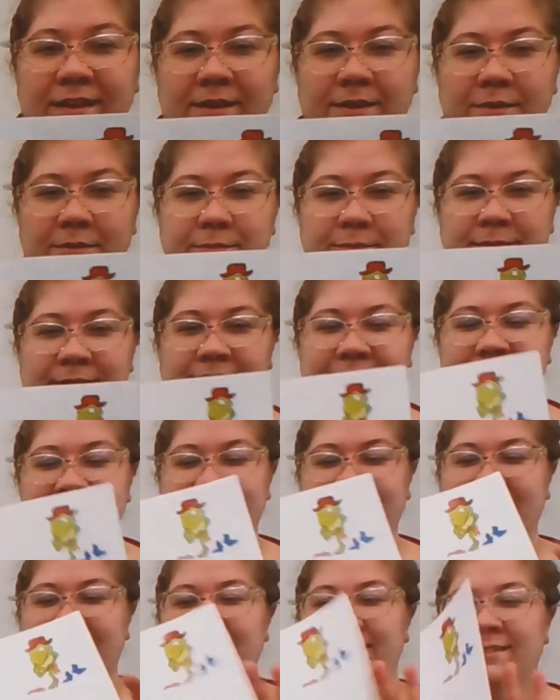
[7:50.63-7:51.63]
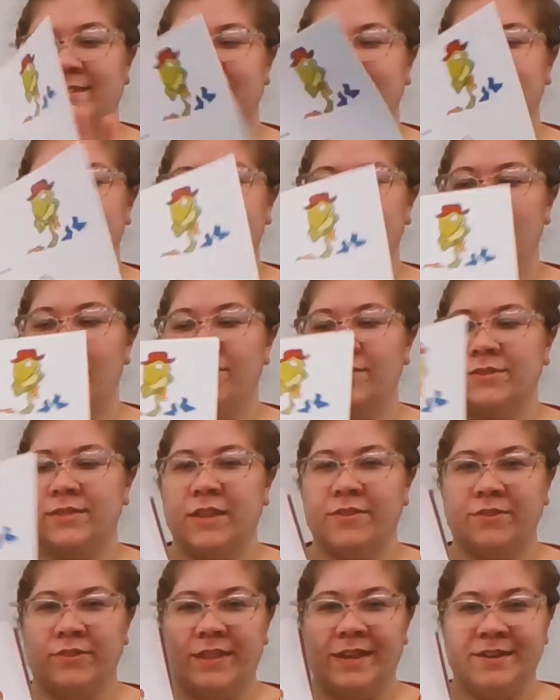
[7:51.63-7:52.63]
All right, let's get all those
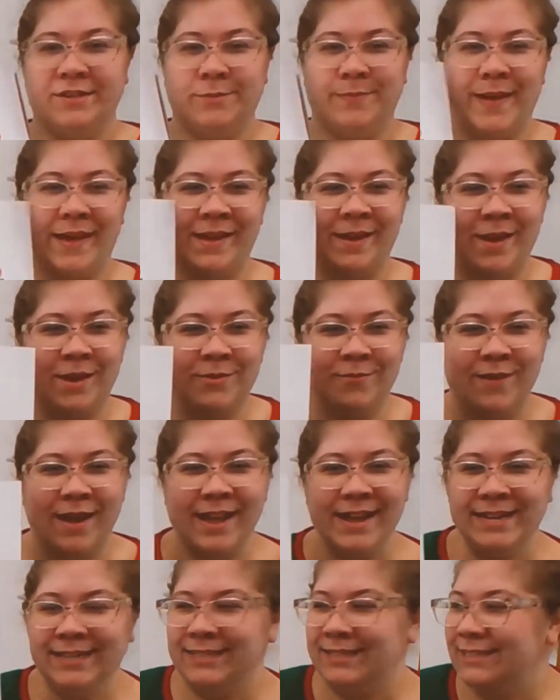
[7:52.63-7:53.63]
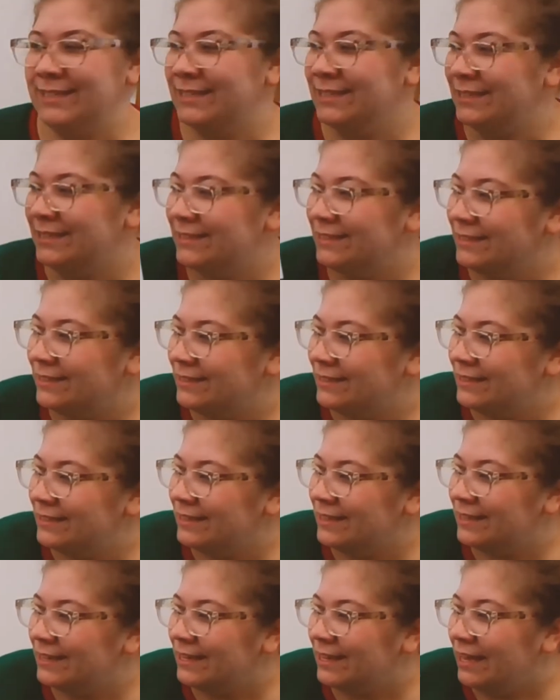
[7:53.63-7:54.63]
other layers back on, right?
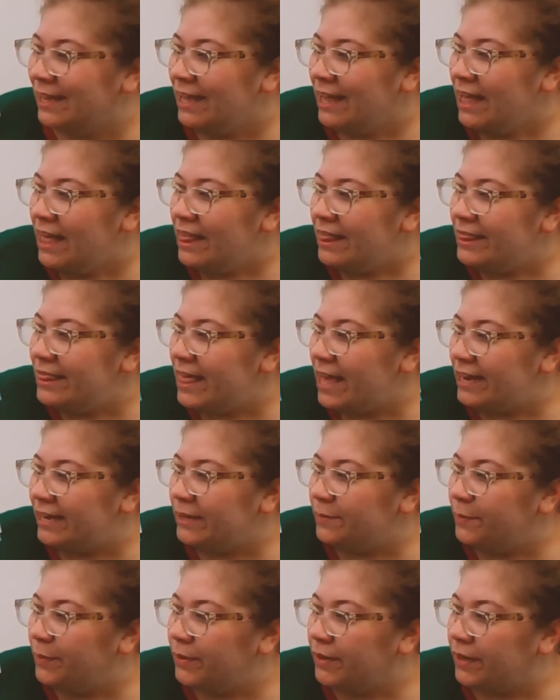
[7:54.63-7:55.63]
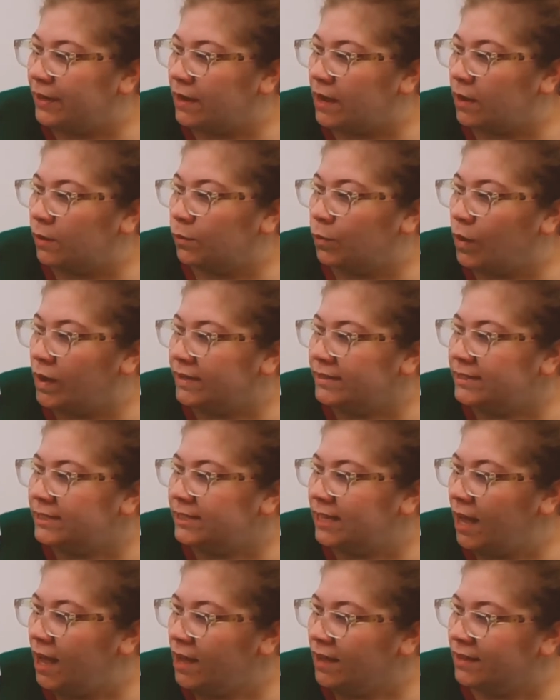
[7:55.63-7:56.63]
Then he put on one
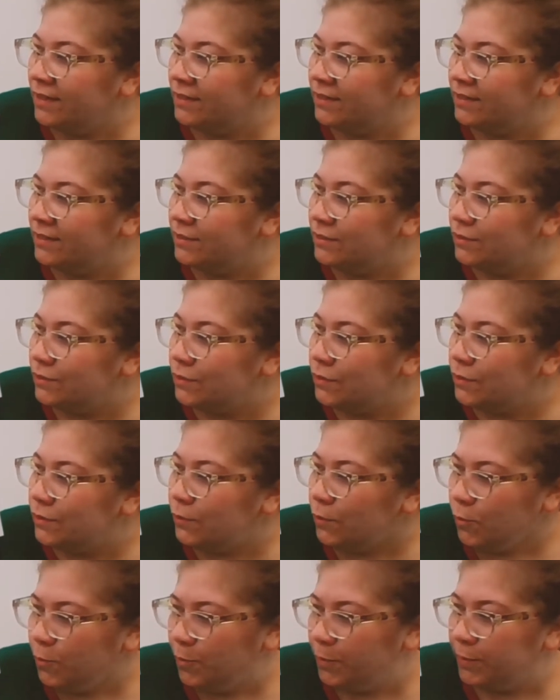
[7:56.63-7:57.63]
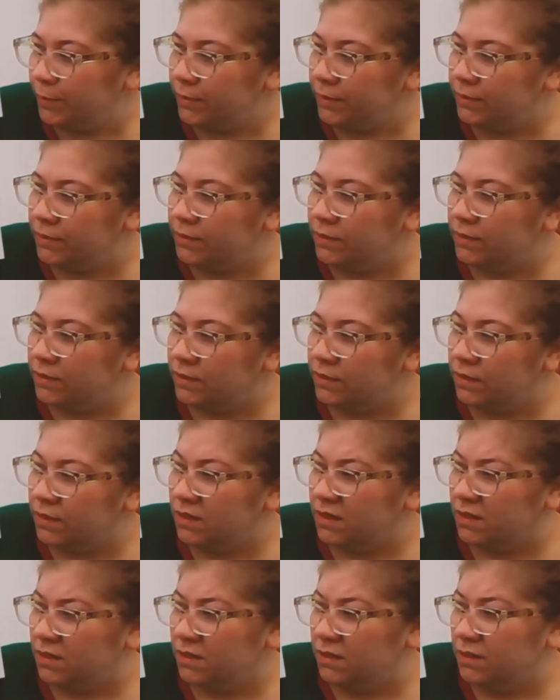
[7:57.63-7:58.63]
sock, zoop,
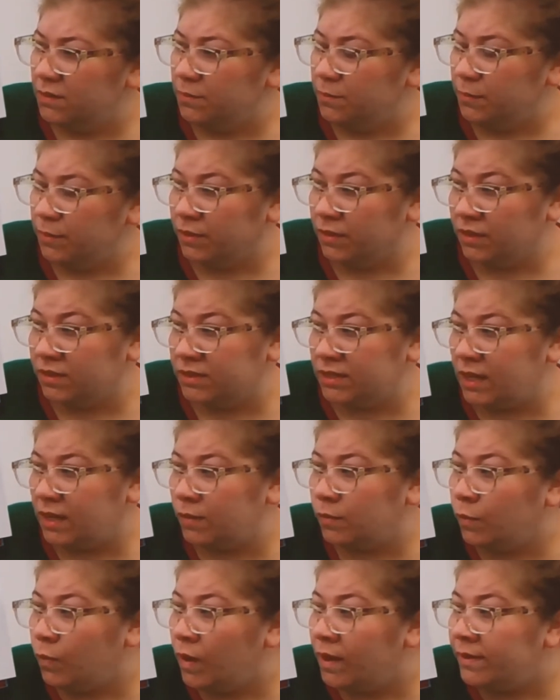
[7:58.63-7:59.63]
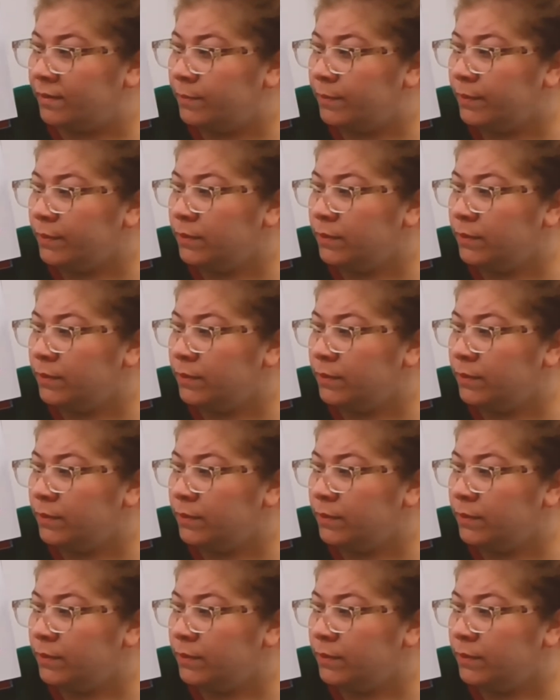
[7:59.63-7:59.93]
pulled on one